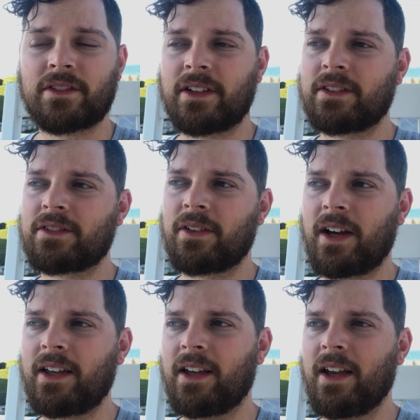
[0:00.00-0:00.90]
And
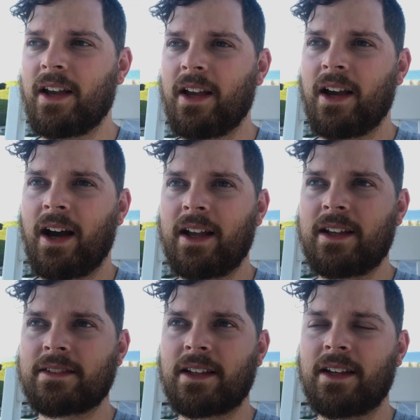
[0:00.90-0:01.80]
so I
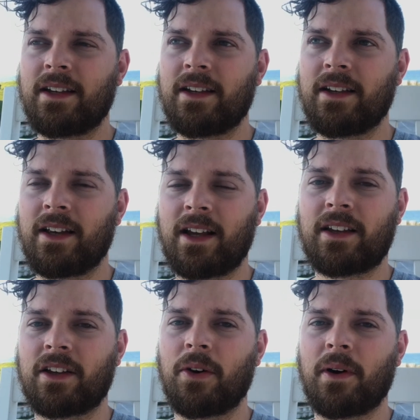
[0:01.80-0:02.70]
guess and I
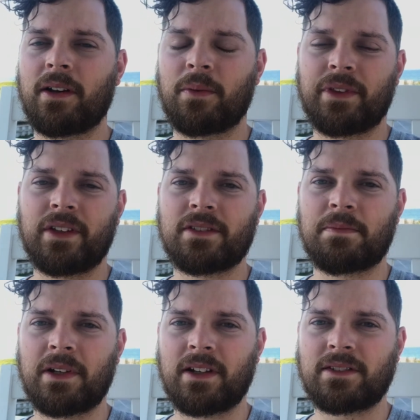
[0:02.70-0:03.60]
could go on with this
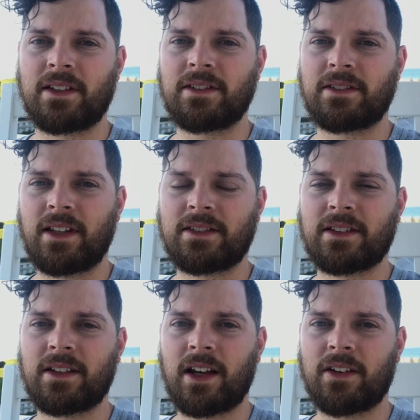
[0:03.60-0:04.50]
because that's
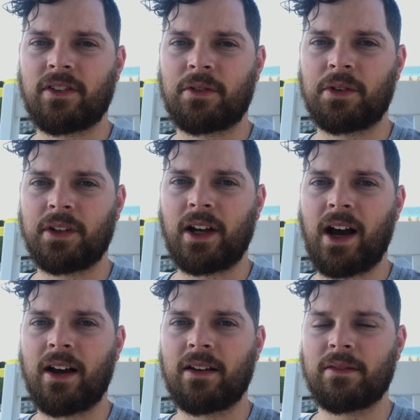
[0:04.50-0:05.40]
kind of a really
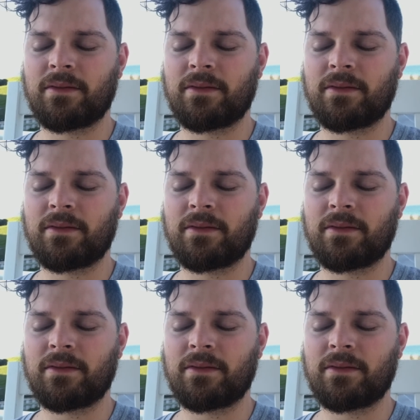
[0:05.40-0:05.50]
hot